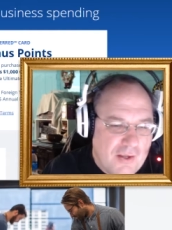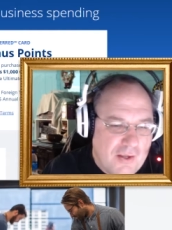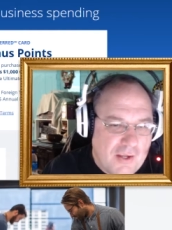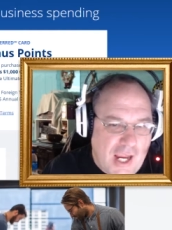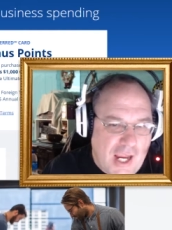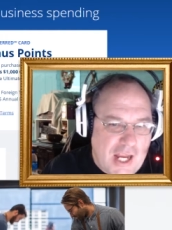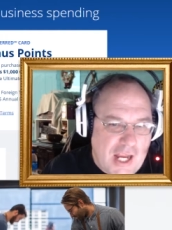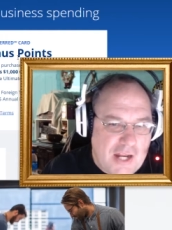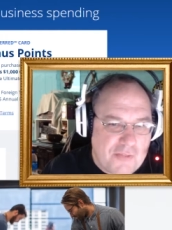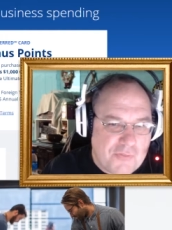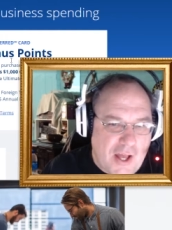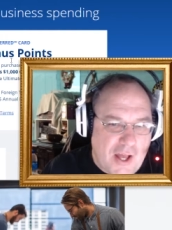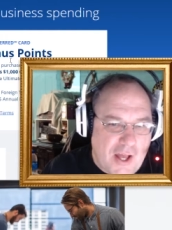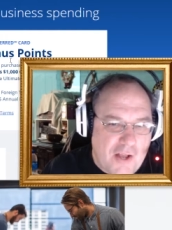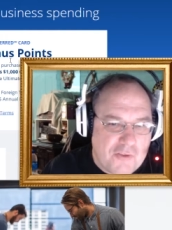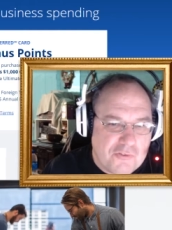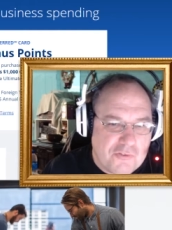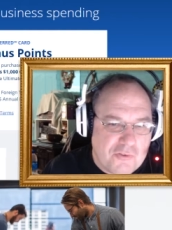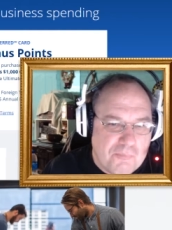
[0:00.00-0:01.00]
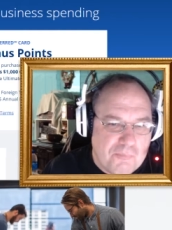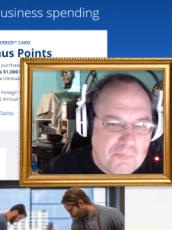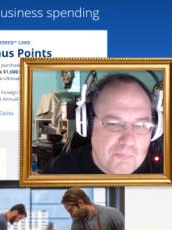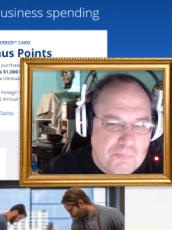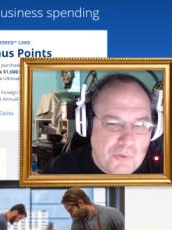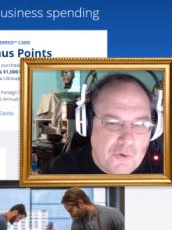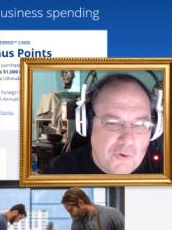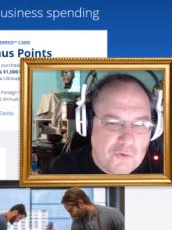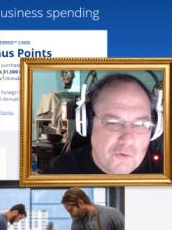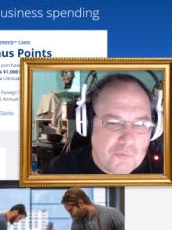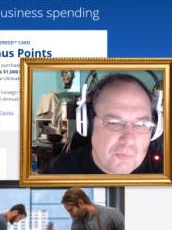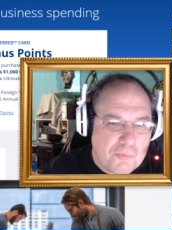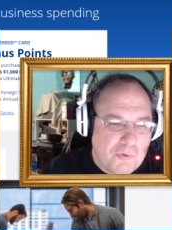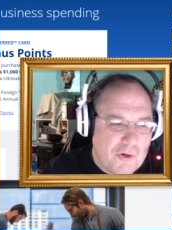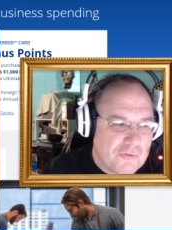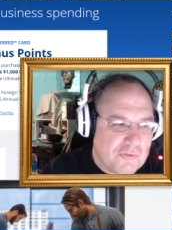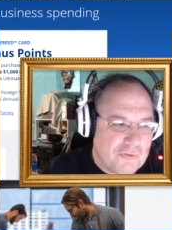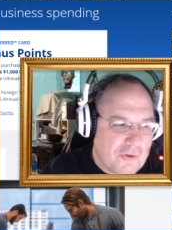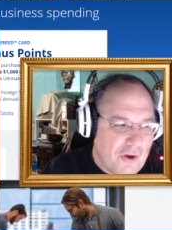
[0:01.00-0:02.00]
80,000 bonus
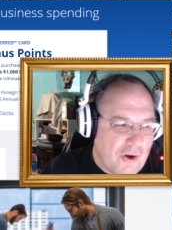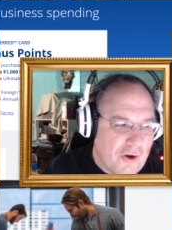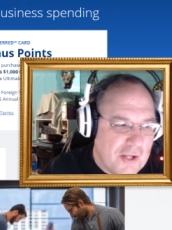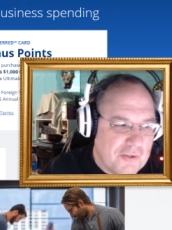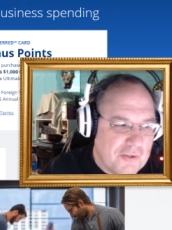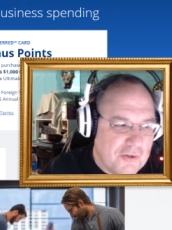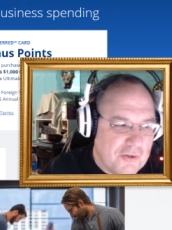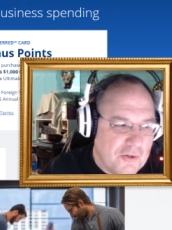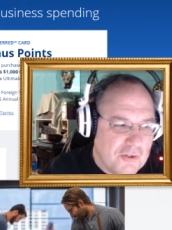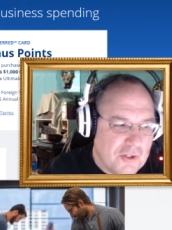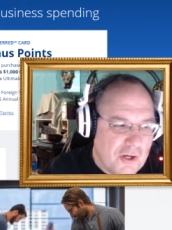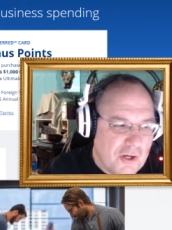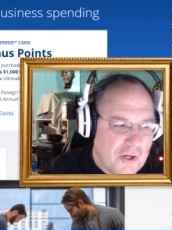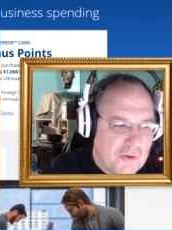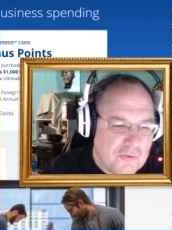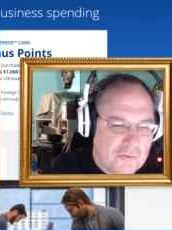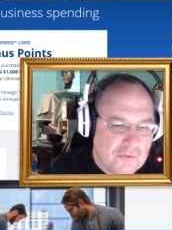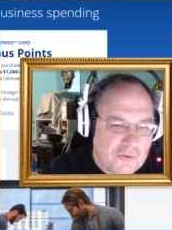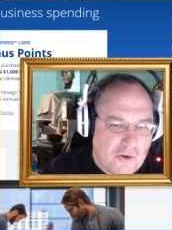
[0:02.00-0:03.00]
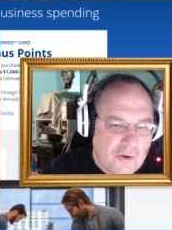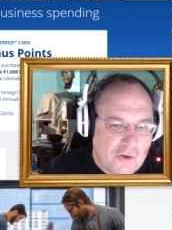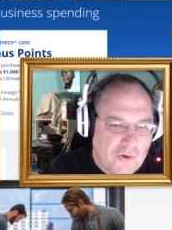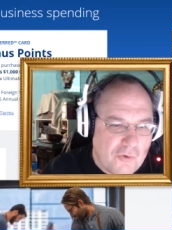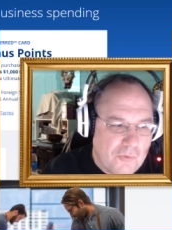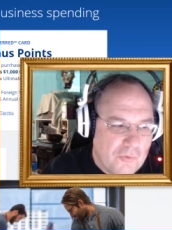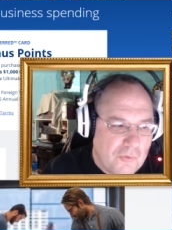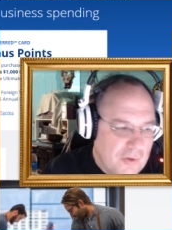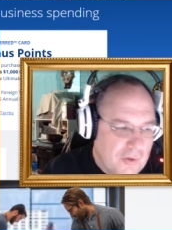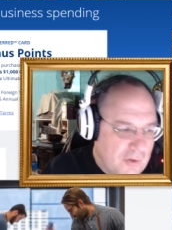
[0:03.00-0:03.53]
points all right here you go so